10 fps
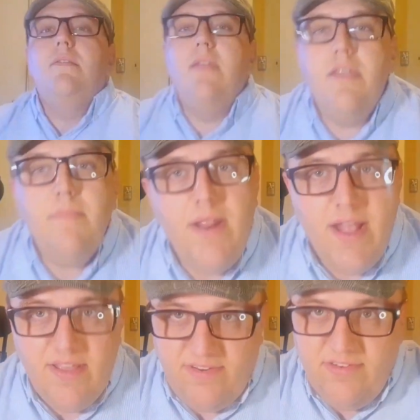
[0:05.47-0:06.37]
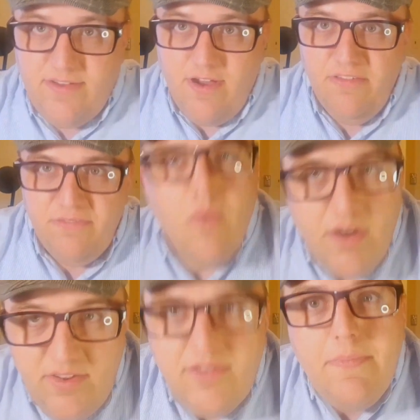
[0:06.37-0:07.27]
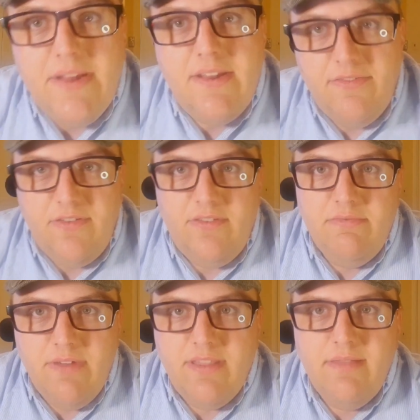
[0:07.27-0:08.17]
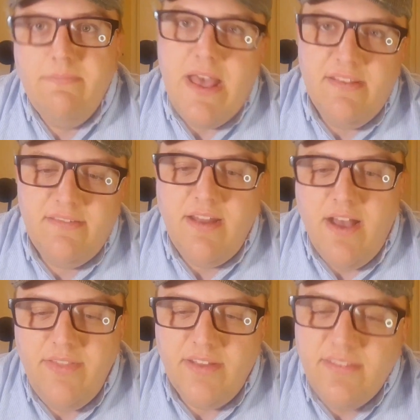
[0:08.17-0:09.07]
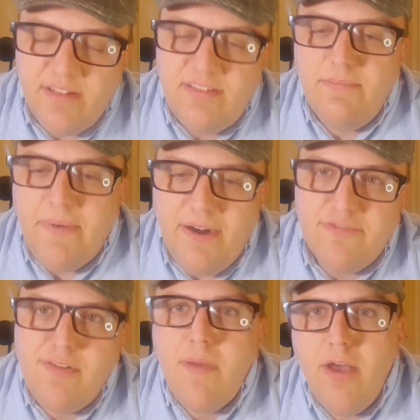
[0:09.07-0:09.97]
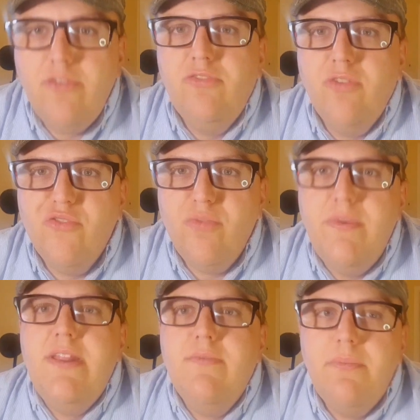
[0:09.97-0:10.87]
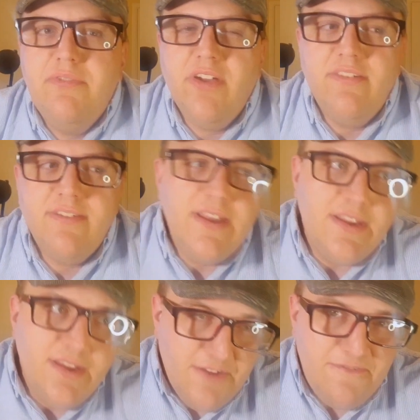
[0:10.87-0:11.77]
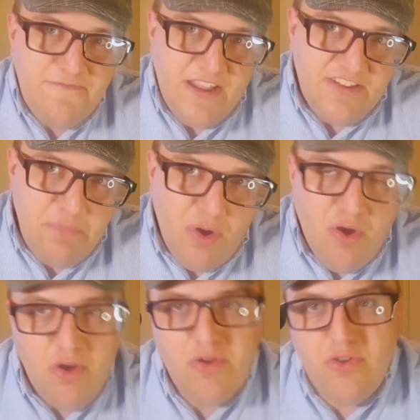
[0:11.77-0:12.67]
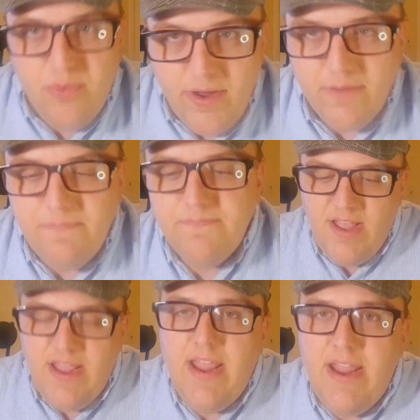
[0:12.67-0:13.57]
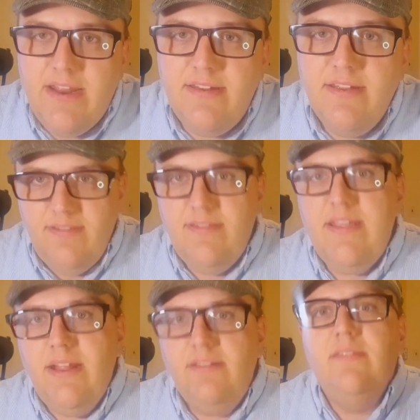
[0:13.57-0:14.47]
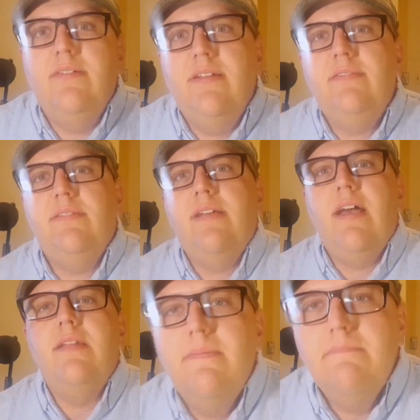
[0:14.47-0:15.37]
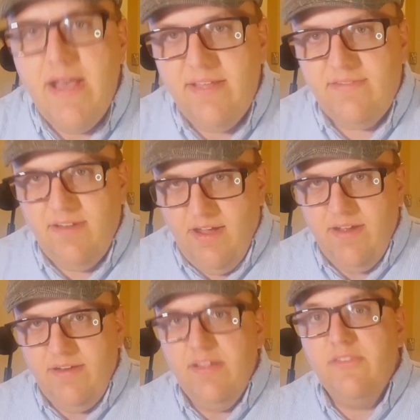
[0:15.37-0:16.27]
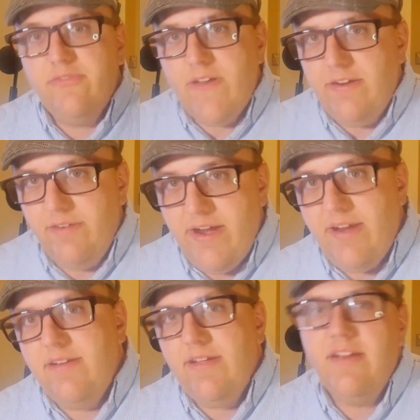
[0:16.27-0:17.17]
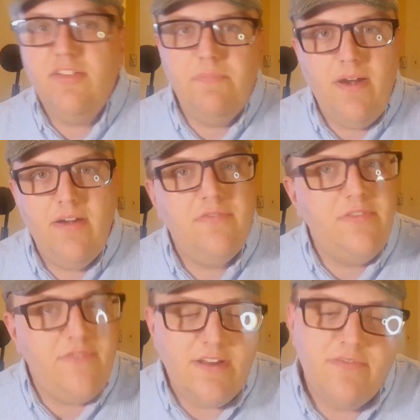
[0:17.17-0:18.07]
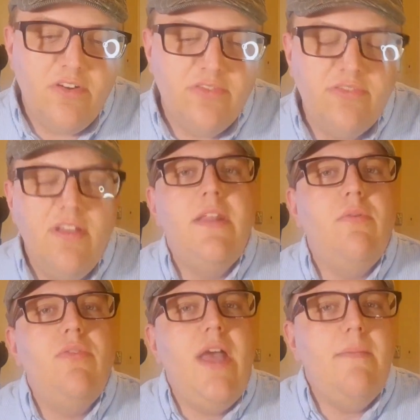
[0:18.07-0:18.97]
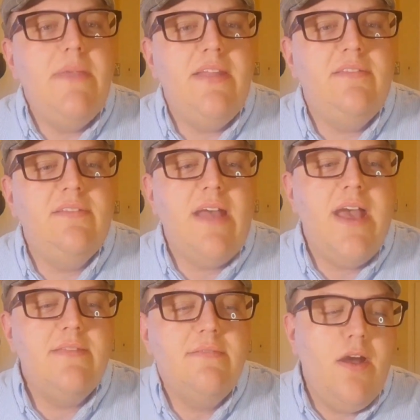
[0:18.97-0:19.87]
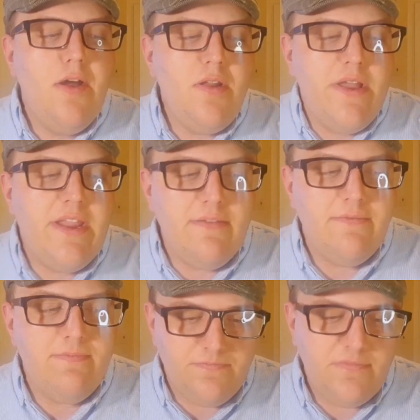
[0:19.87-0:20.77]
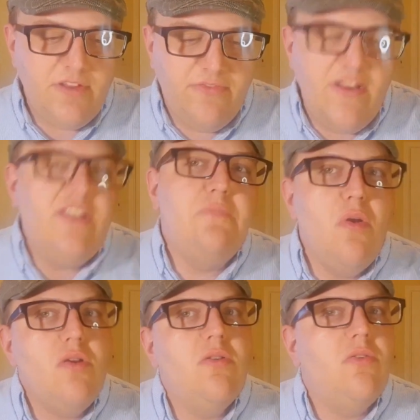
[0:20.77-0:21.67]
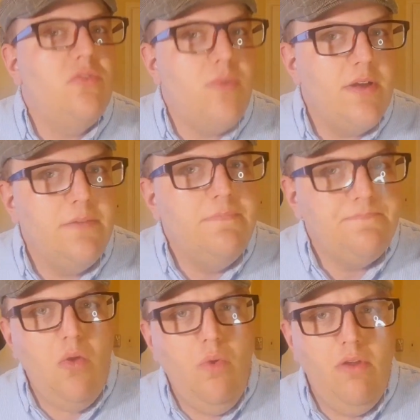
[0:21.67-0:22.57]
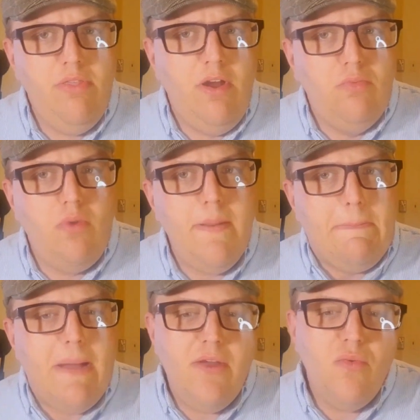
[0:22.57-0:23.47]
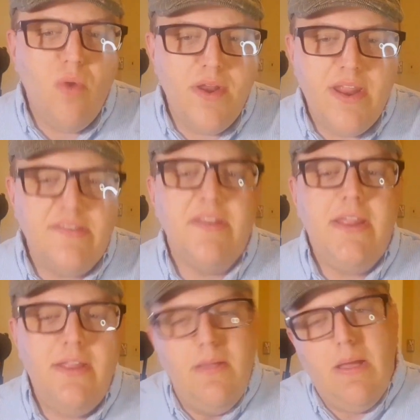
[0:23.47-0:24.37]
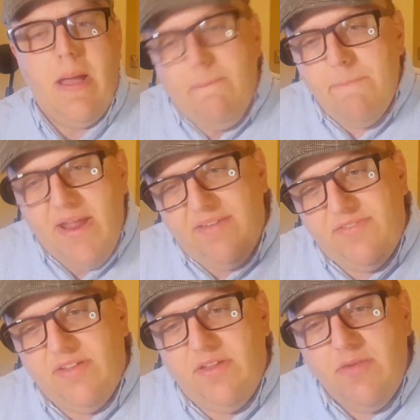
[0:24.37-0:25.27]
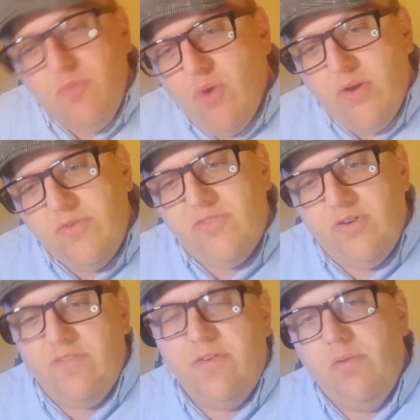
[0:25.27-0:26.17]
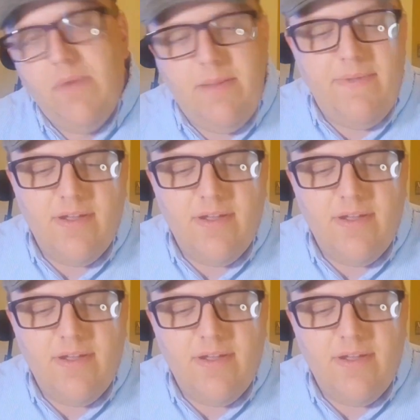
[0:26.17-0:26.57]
Now you might ask yourself, what is the big difference with Mastodon that sets it apart from other social media websites like Facebook or Twitter? And the answer is that Mastodon is federated and is part of the Fediverse. Now what that means is that unlike Facebook or Twitter, where they're run by one entity on basically one server or maybe